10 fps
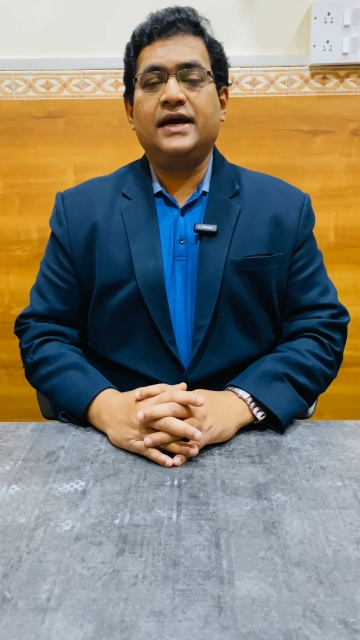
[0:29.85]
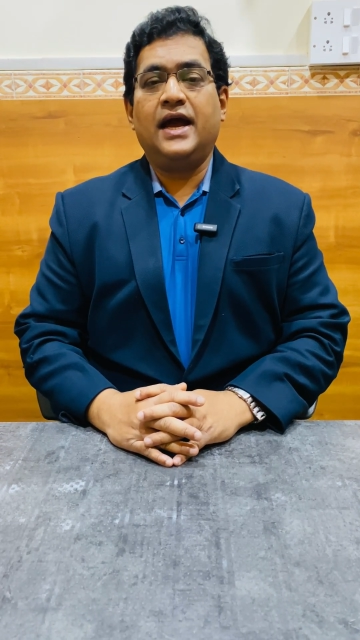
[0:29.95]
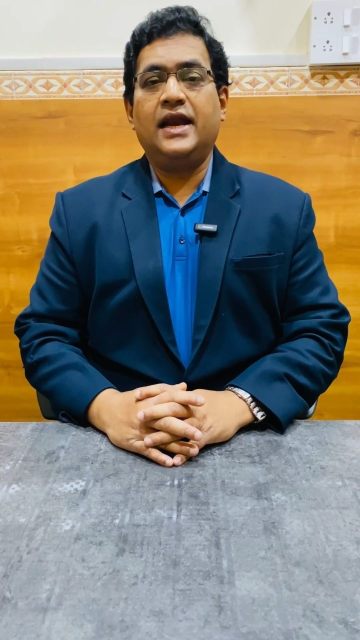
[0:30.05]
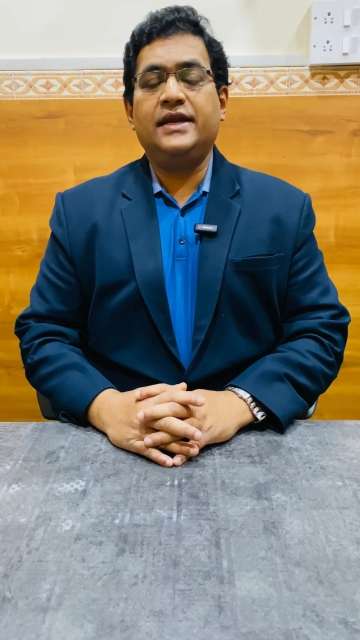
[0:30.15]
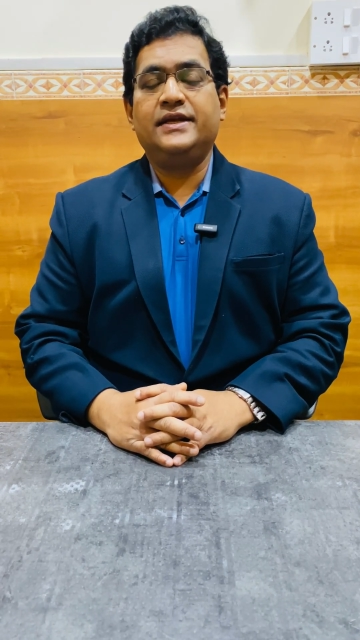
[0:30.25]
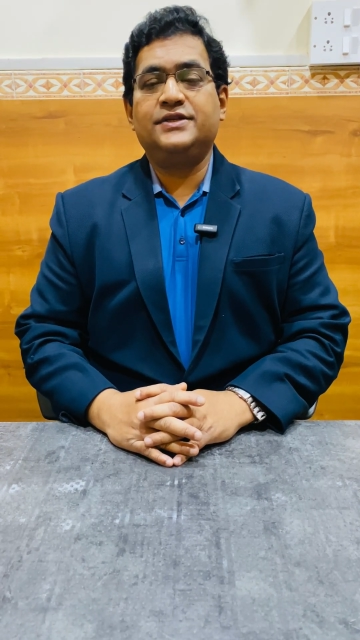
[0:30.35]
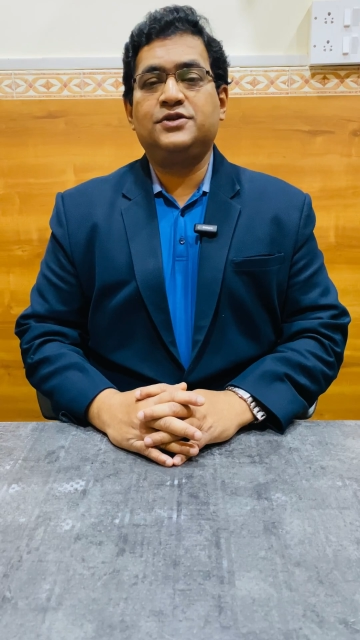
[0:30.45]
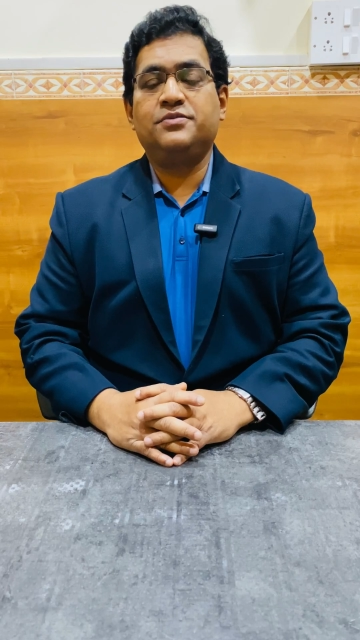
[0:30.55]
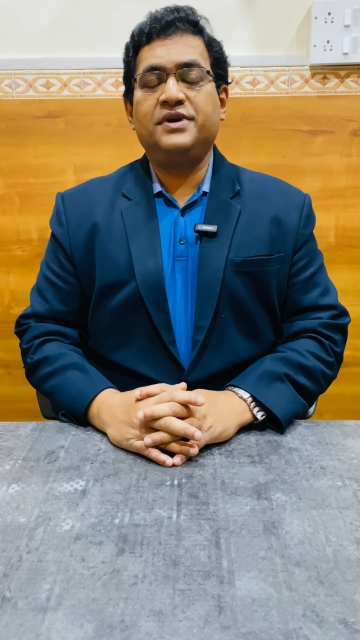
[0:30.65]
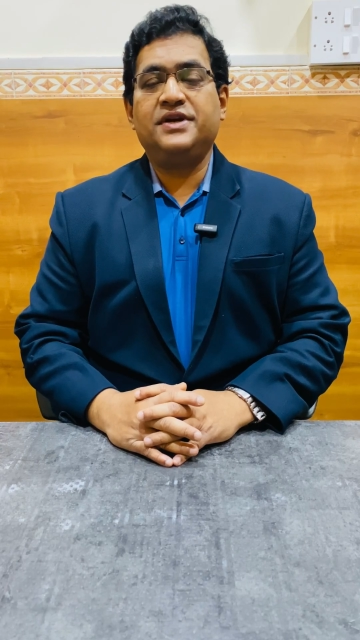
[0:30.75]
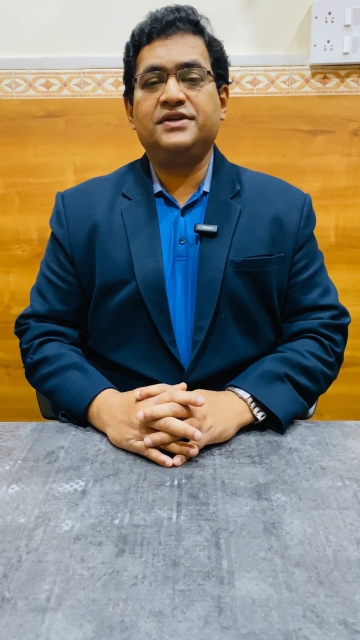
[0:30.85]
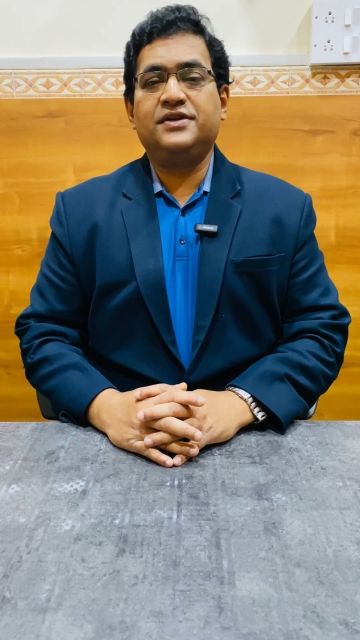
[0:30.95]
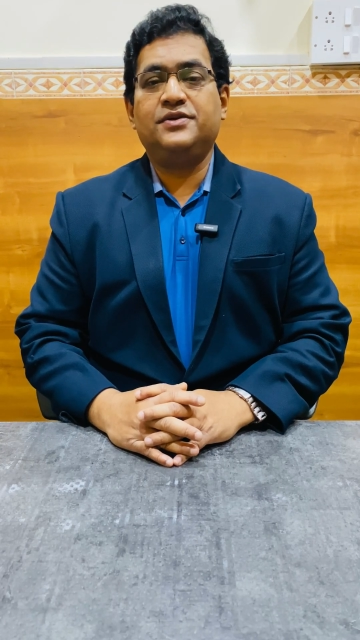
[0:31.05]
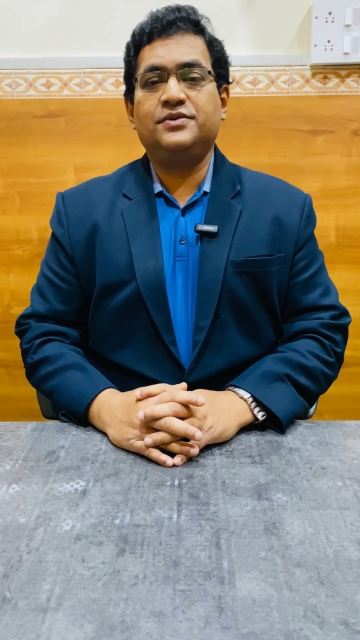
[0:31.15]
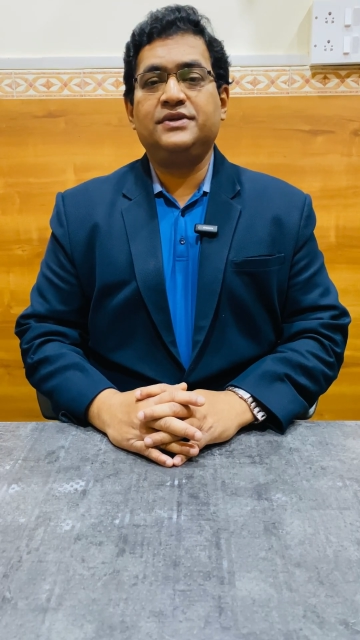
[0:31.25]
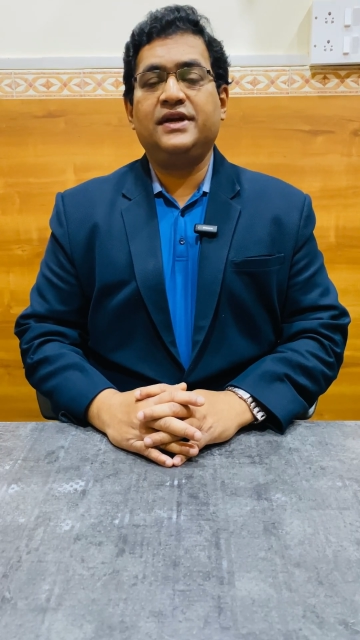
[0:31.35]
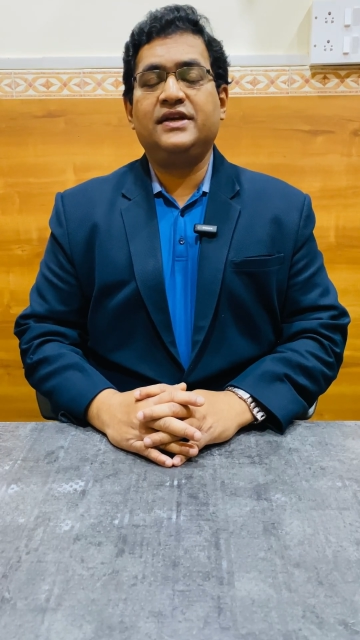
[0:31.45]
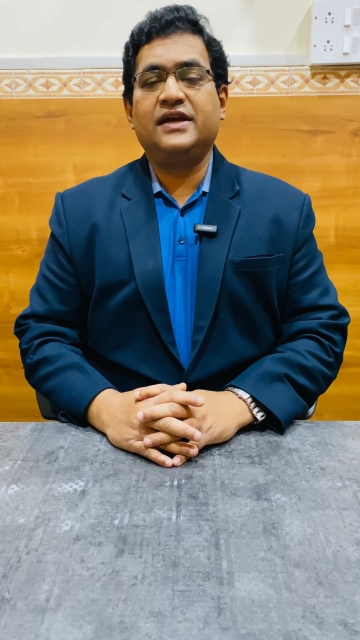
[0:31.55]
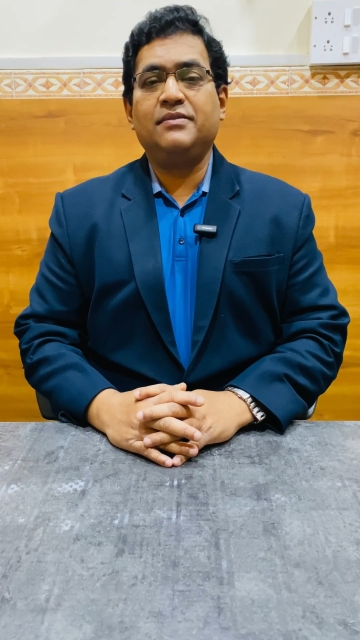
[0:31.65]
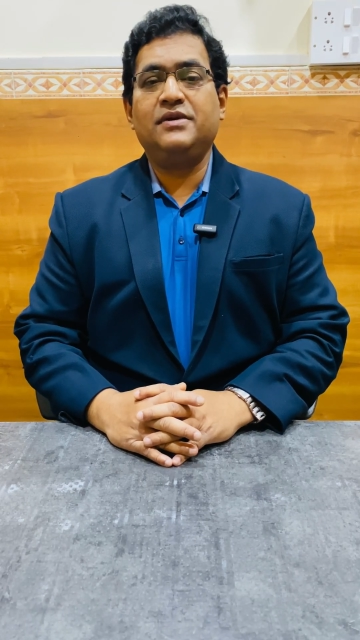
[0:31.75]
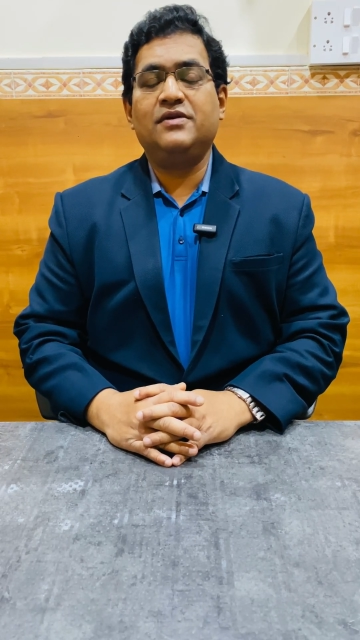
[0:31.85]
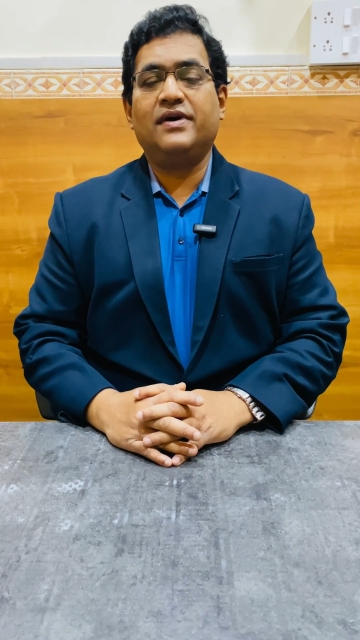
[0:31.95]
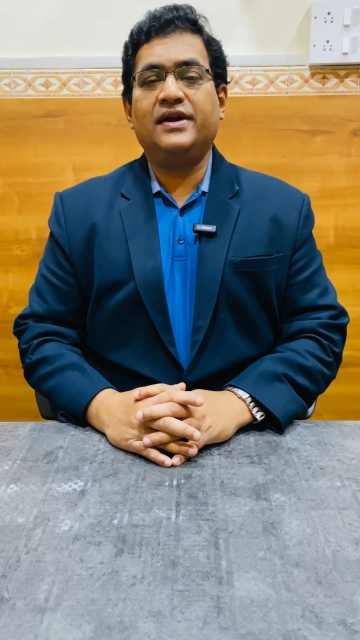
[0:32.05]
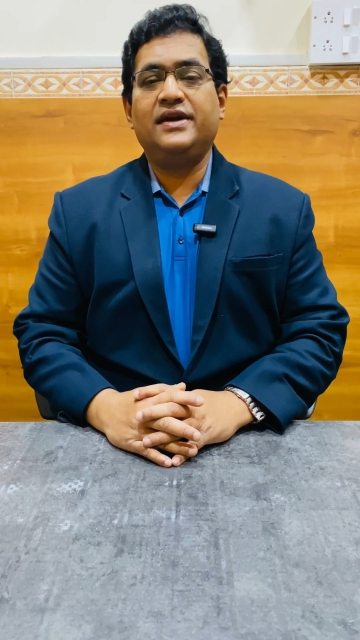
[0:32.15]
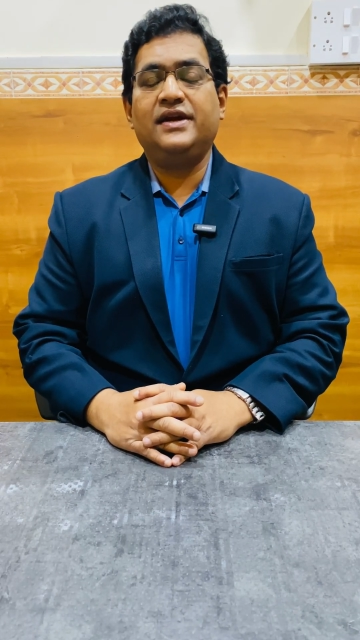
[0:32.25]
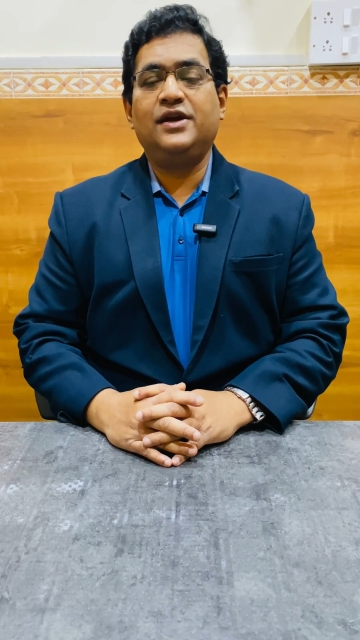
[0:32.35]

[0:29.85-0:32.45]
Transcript: and instrumentation used, it can be divided